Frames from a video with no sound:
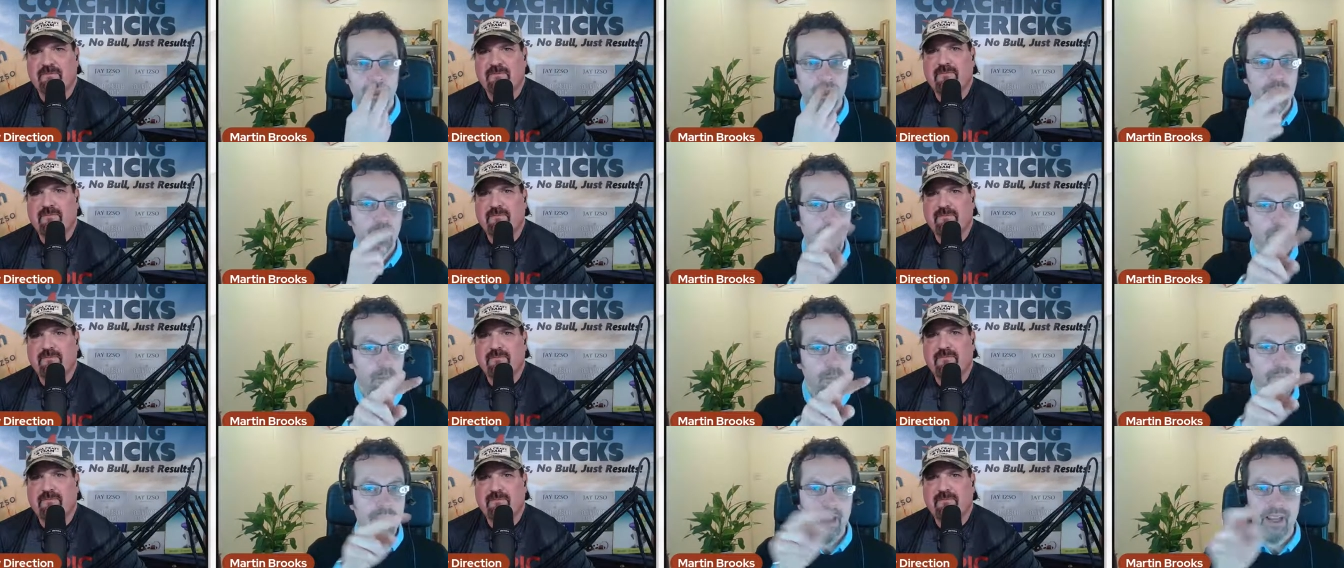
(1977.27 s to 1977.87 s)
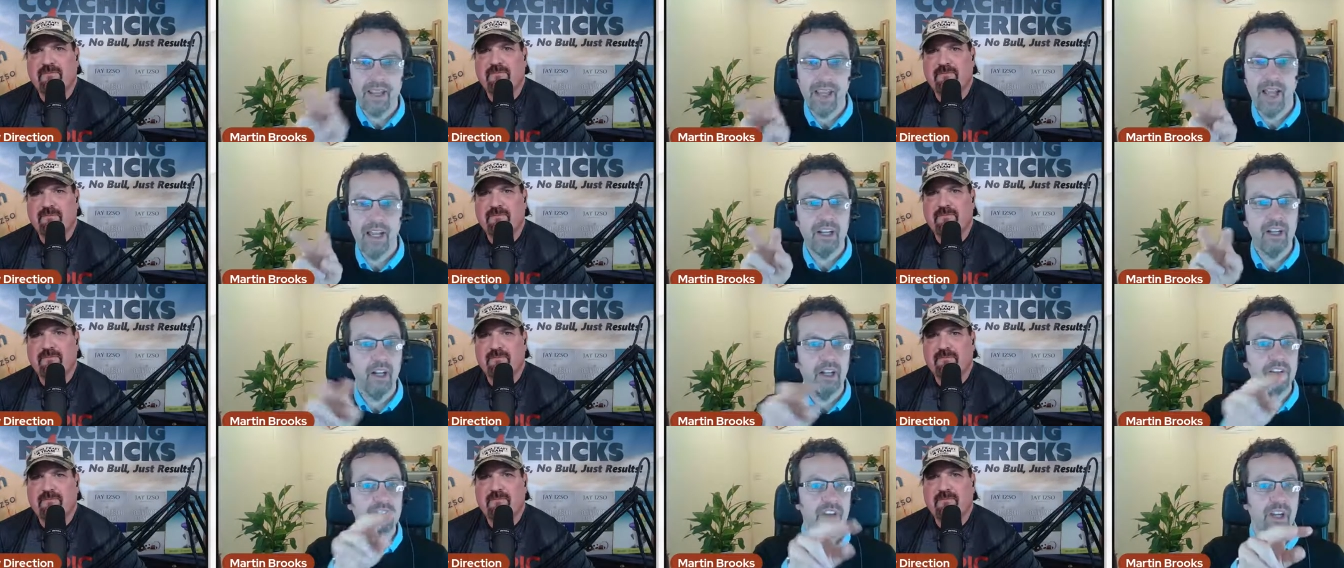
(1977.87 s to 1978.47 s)
Speaker 1: you know, make eye
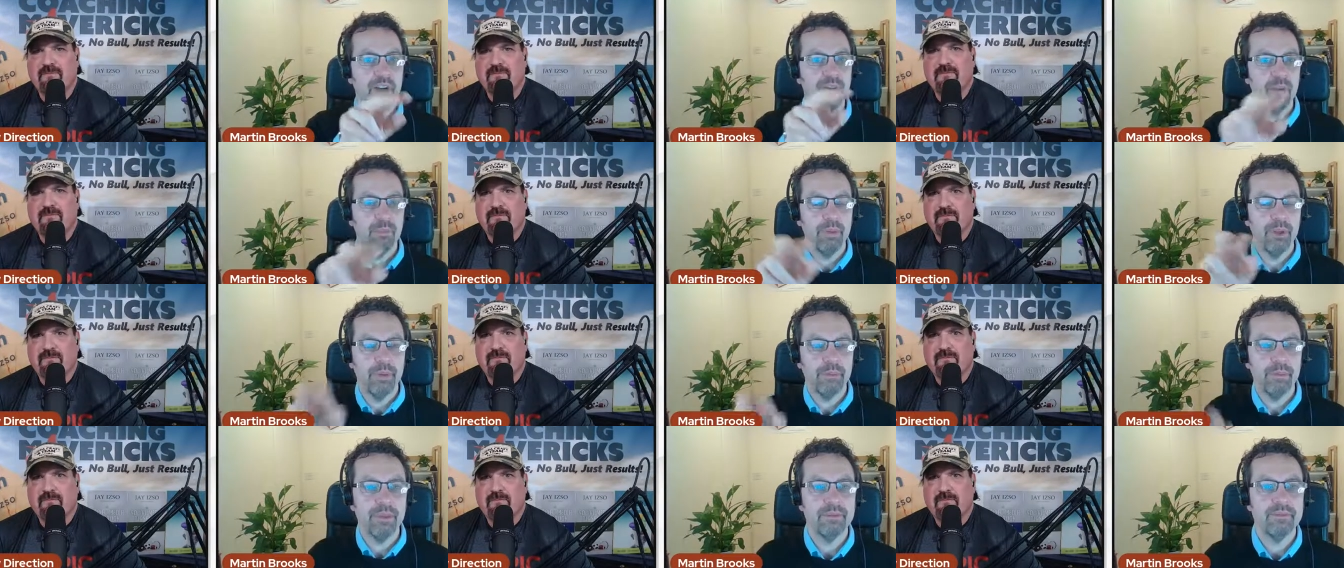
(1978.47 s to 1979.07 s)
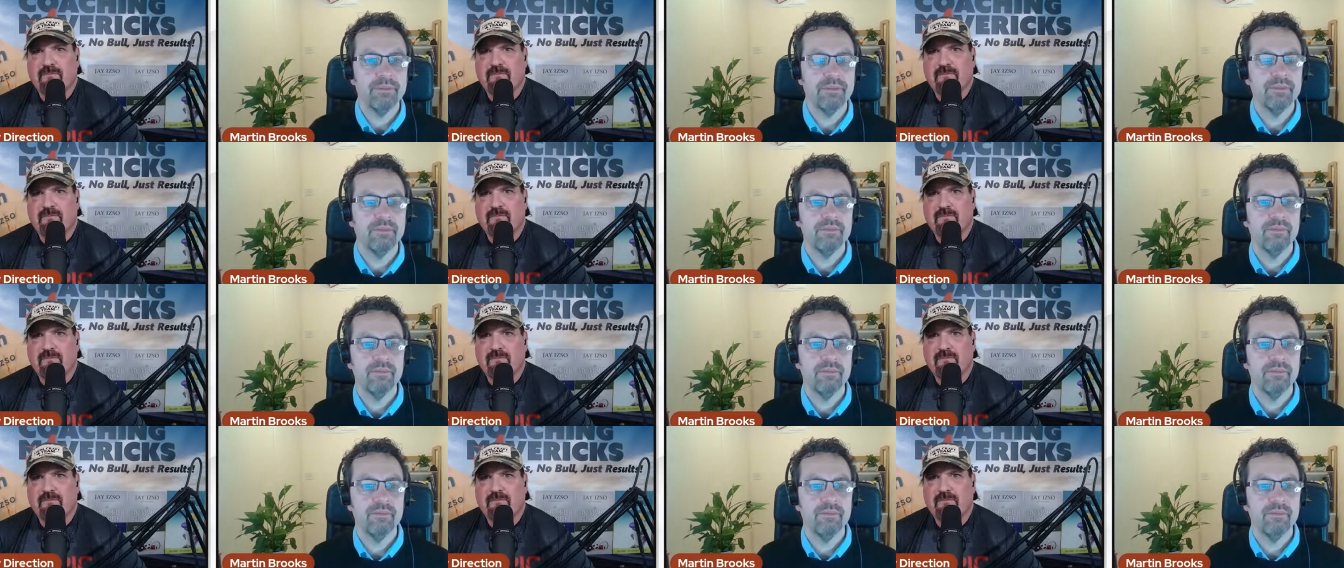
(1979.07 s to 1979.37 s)
contact with people.